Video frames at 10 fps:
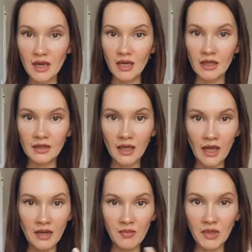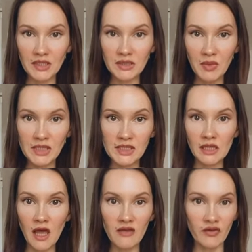it kind of makes my
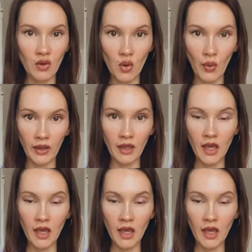saliva going.